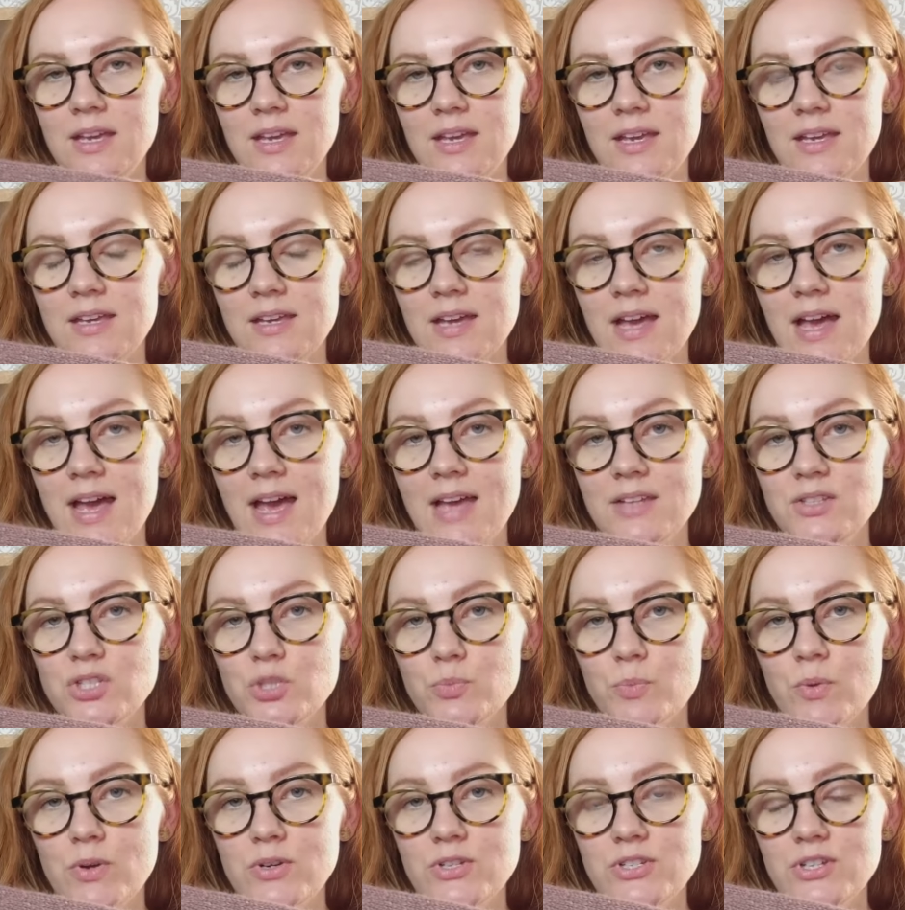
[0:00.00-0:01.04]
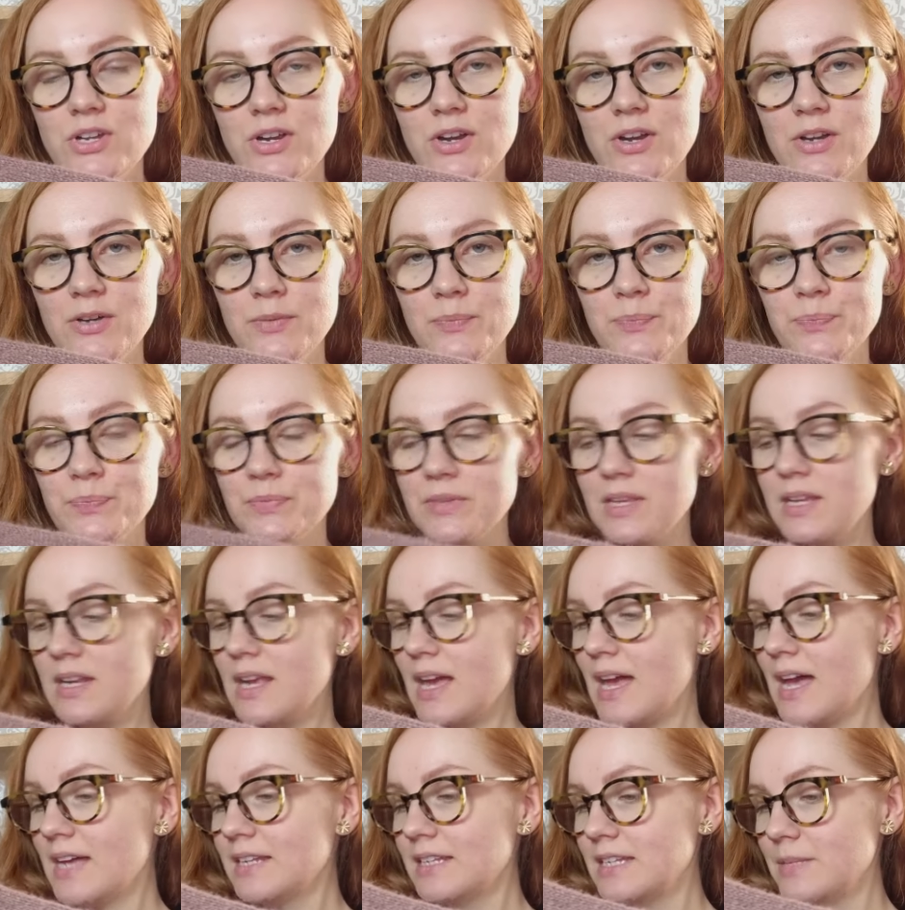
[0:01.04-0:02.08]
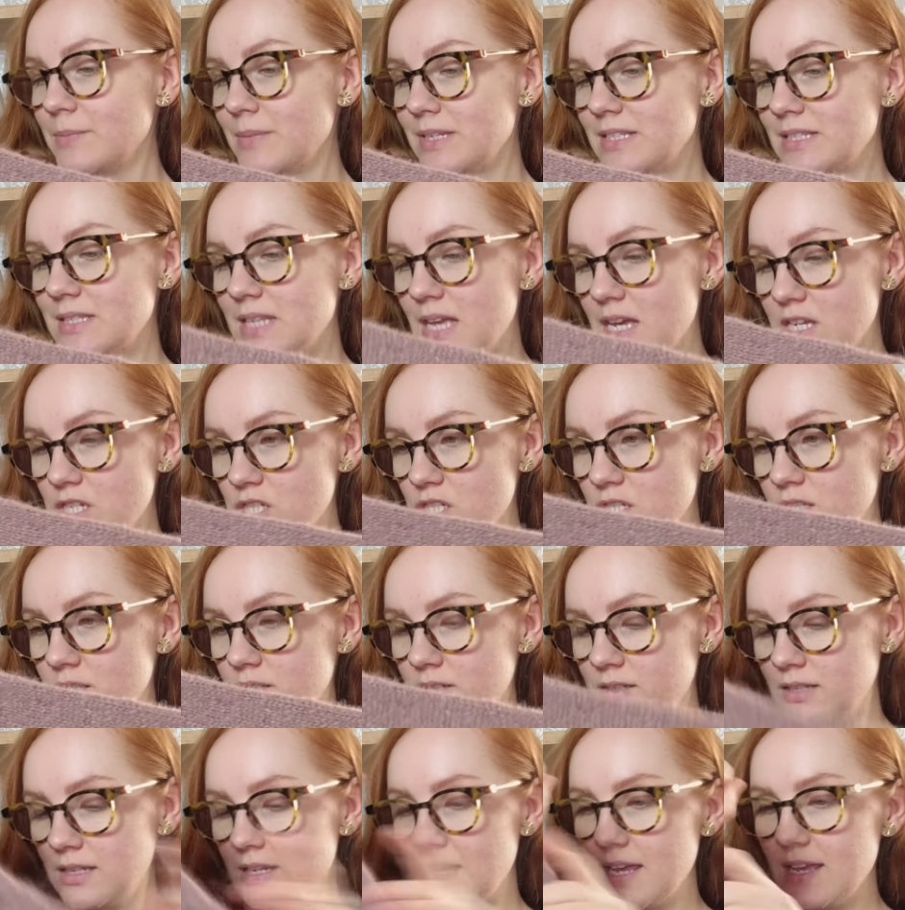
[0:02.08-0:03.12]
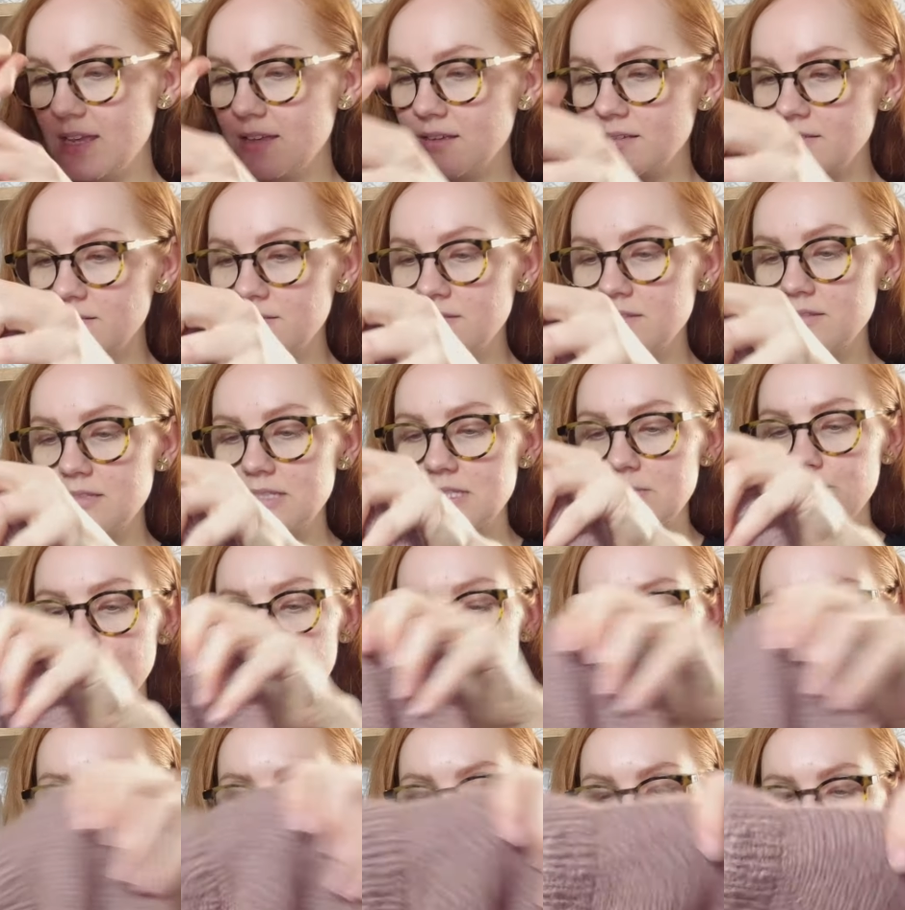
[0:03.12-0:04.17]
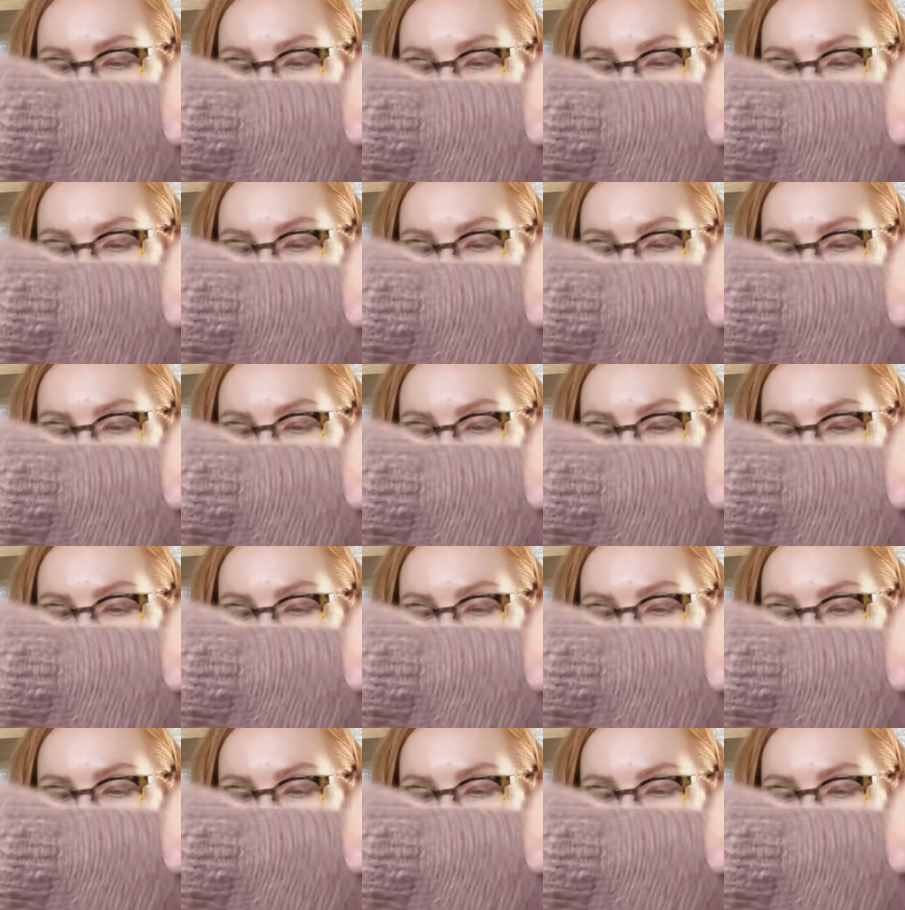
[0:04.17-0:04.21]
a handspun yarn that I had in my stash that I spun